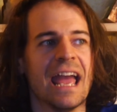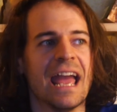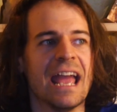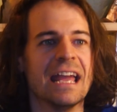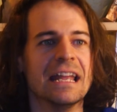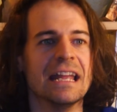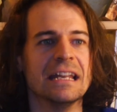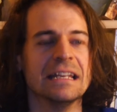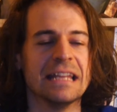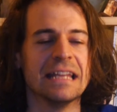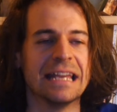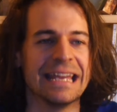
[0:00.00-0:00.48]

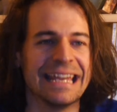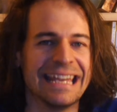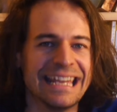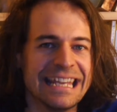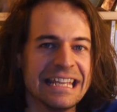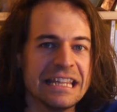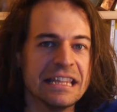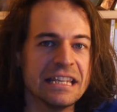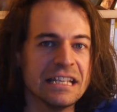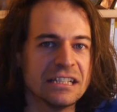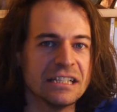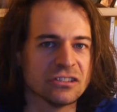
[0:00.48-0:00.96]
And
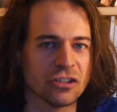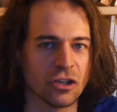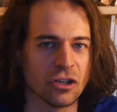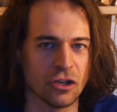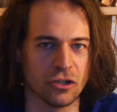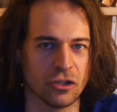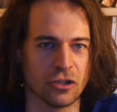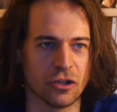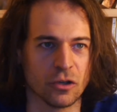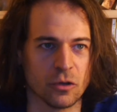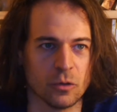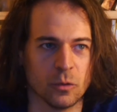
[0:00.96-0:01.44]
in this
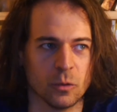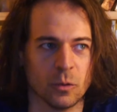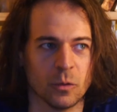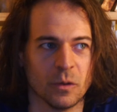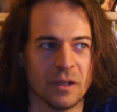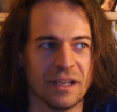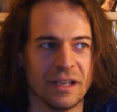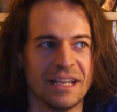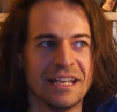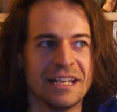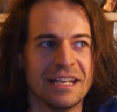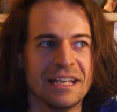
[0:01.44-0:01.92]

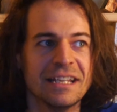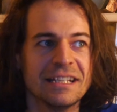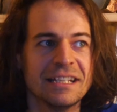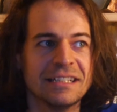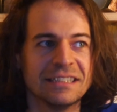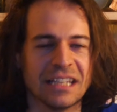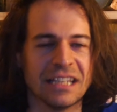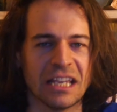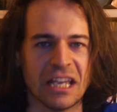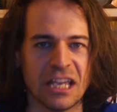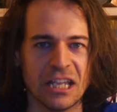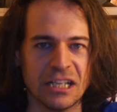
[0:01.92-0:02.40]
article, it
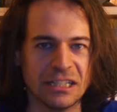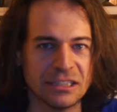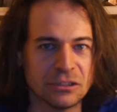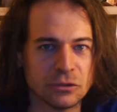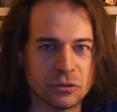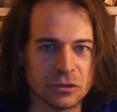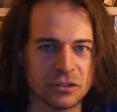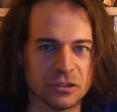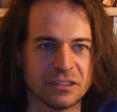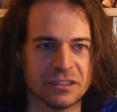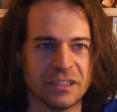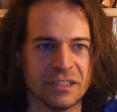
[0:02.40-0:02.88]
is
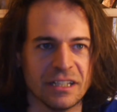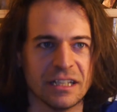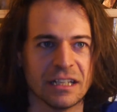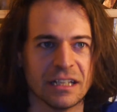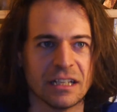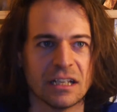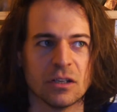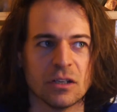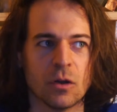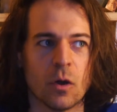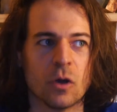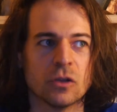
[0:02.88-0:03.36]

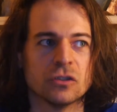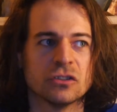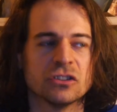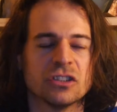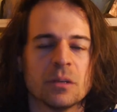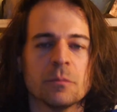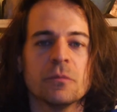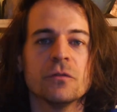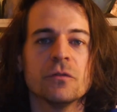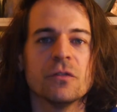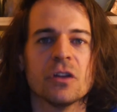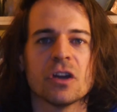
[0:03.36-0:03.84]
interesting
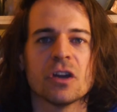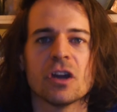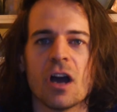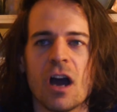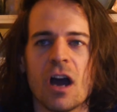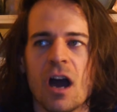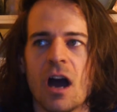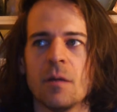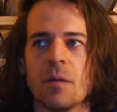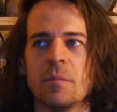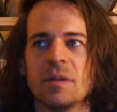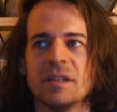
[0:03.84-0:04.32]
some of the
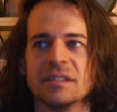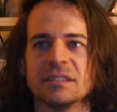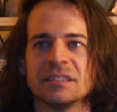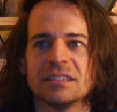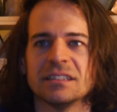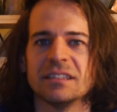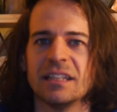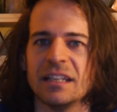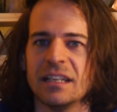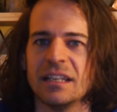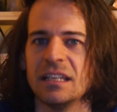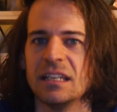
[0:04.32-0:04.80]

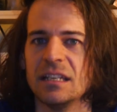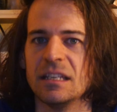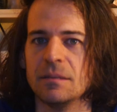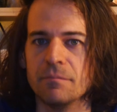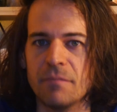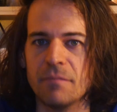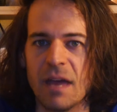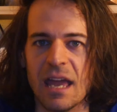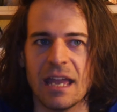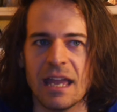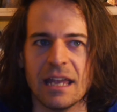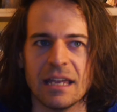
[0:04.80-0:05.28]
comments that he
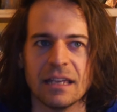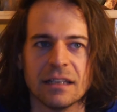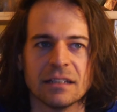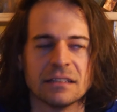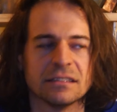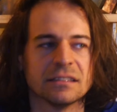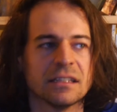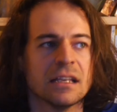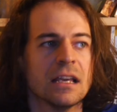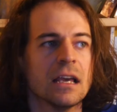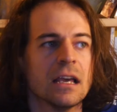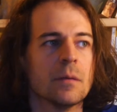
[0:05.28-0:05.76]

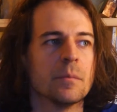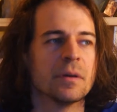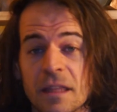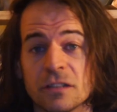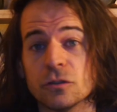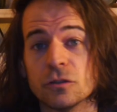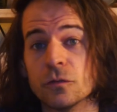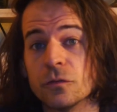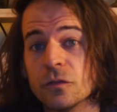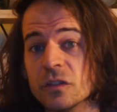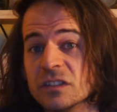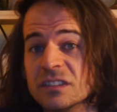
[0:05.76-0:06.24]
makes.
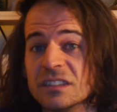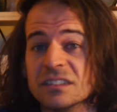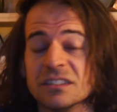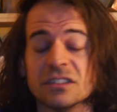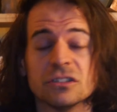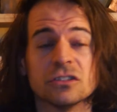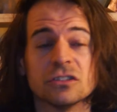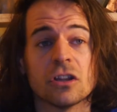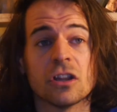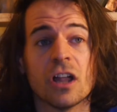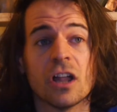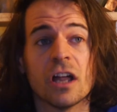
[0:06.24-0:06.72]
So for instance,
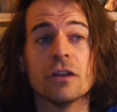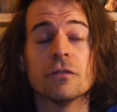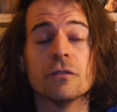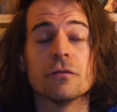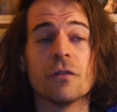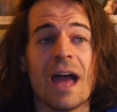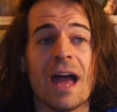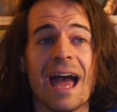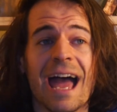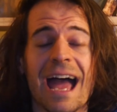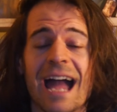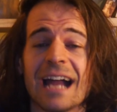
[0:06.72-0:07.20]
there's a lot
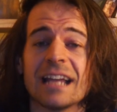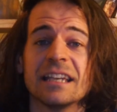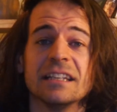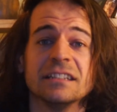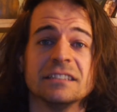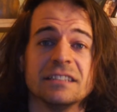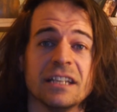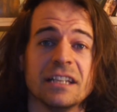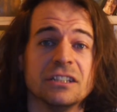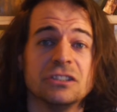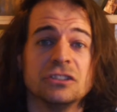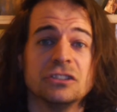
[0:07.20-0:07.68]
of
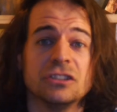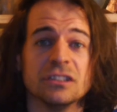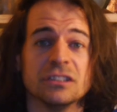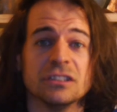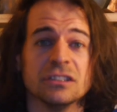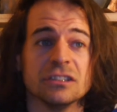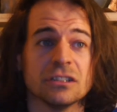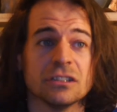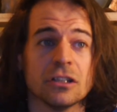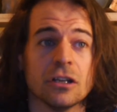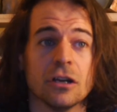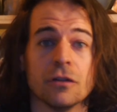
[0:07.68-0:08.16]

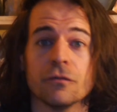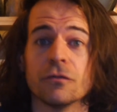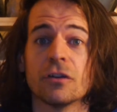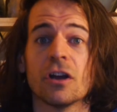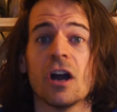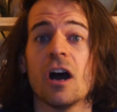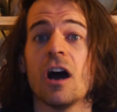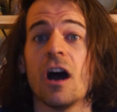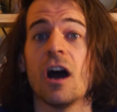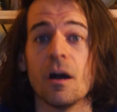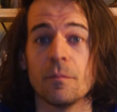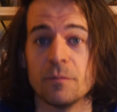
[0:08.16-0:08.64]
accusations of
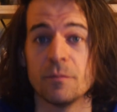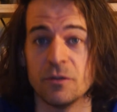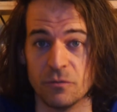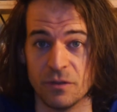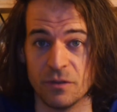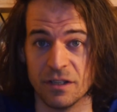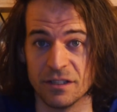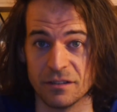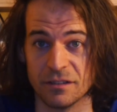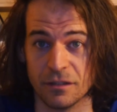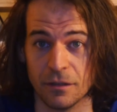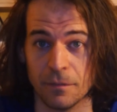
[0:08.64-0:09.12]

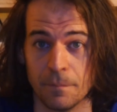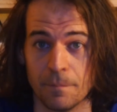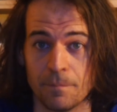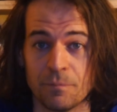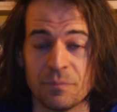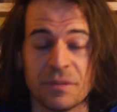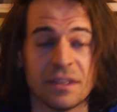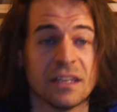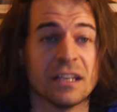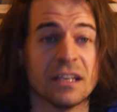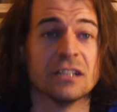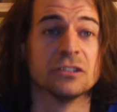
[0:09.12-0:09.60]
communism.
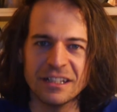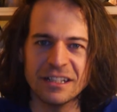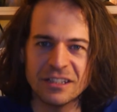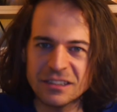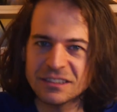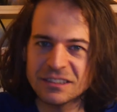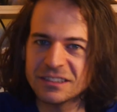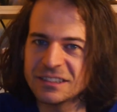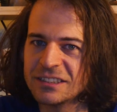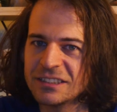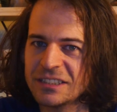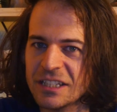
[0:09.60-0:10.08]
It
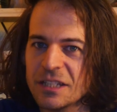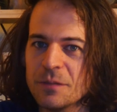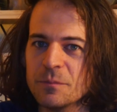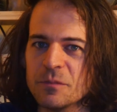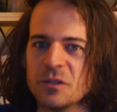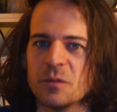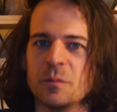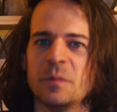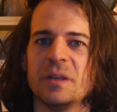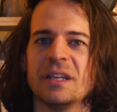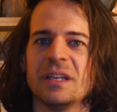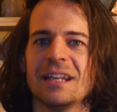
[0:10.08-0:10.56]
does seem
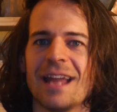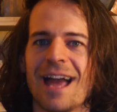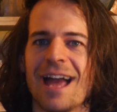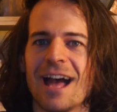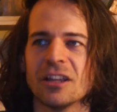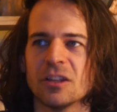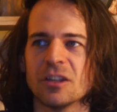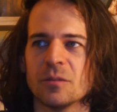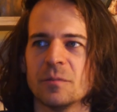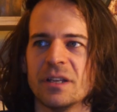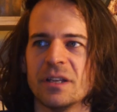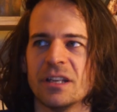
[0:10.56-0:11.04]
to be an
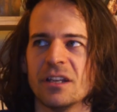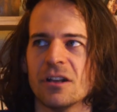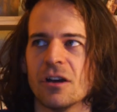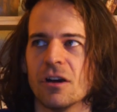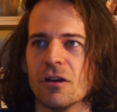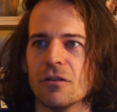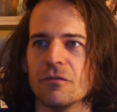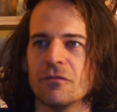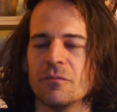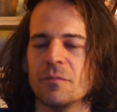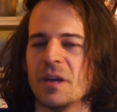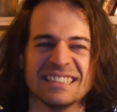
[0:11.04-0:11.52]
element
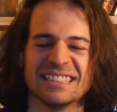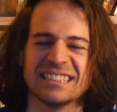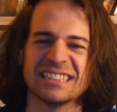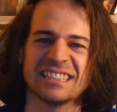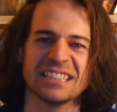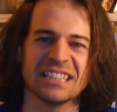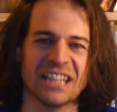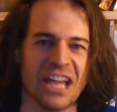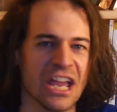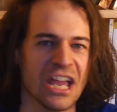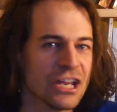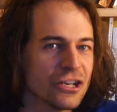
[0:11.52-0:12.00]
of
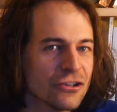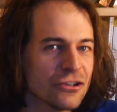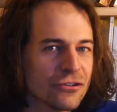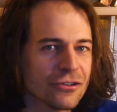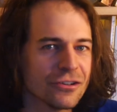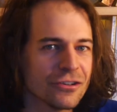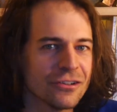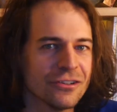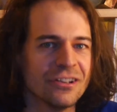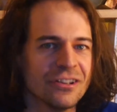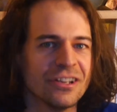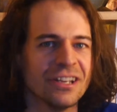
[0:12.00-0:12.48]

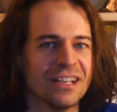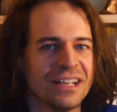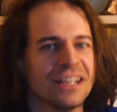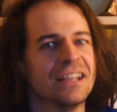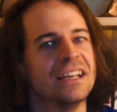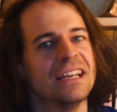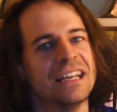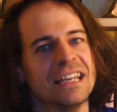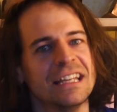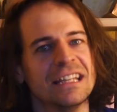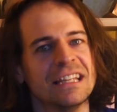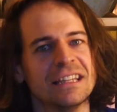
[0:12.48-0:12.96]
slander
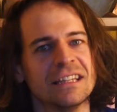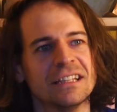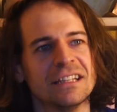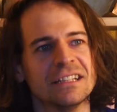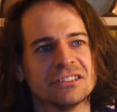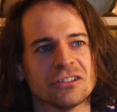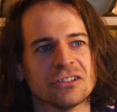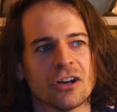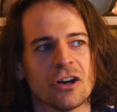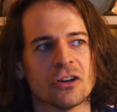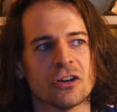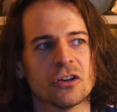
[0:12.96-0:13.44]
in
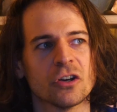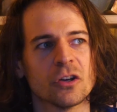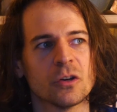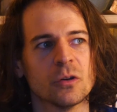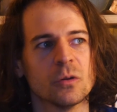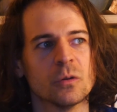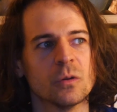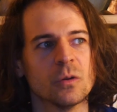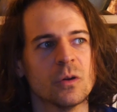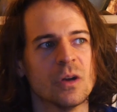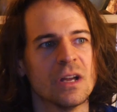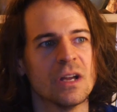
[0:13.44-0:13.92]
this
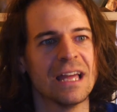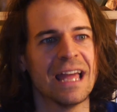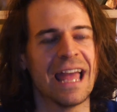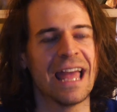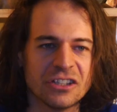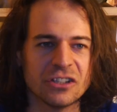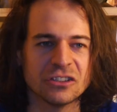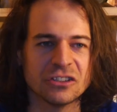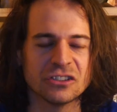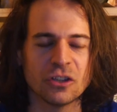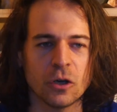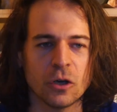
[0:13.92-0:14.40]
article.
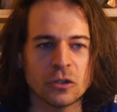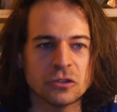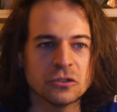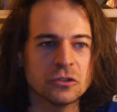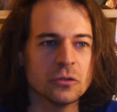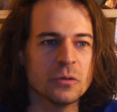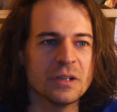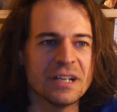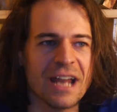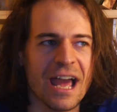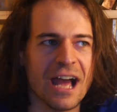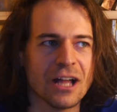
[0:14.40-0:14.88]
There's
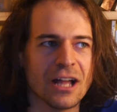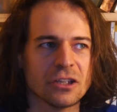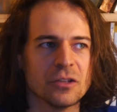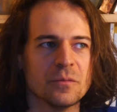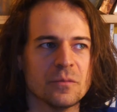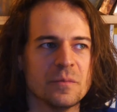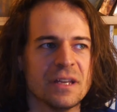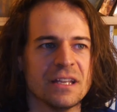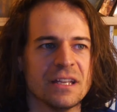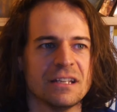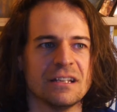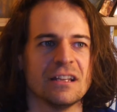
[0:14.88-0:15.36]
also an
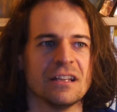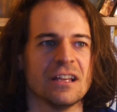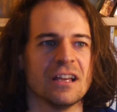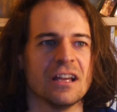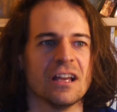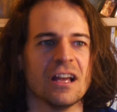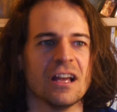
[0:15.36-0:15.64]
element